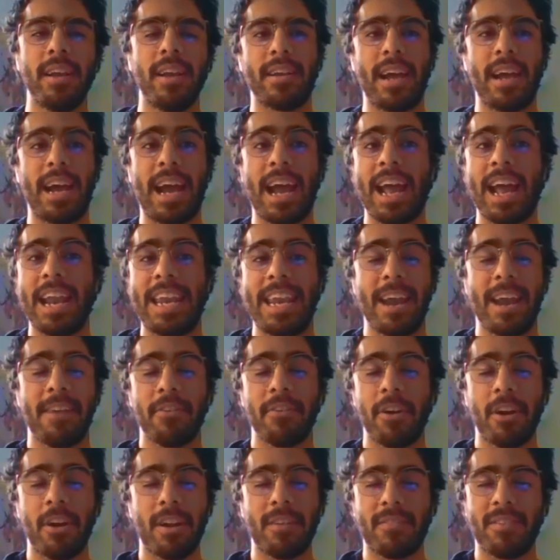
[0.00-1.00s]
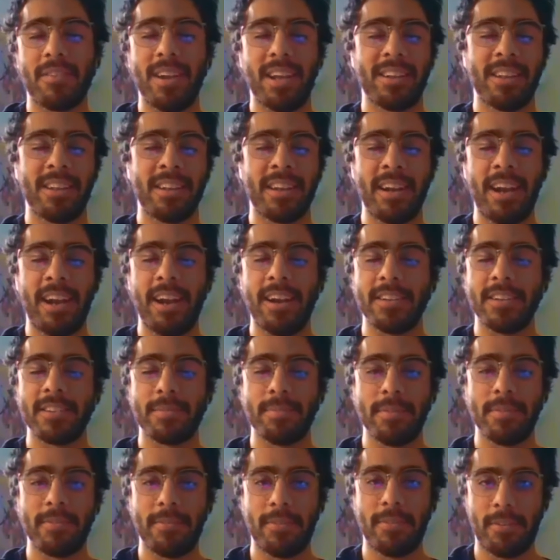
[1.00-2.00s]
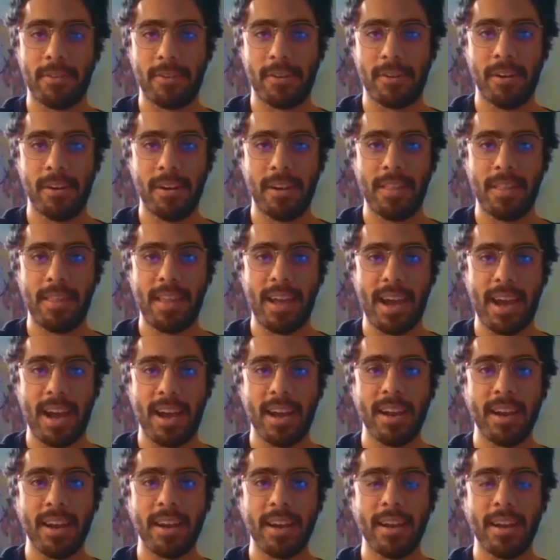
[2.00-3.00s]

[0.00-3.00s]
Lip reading: I had never heard of Connected Canadians before that,